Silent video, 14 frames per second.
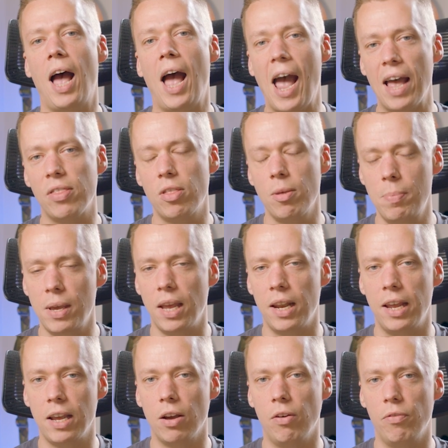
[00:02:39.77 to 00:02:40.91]
at the
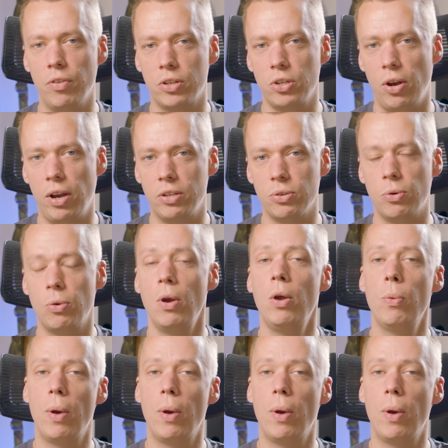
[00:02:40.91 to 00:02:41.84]
beginning of the title,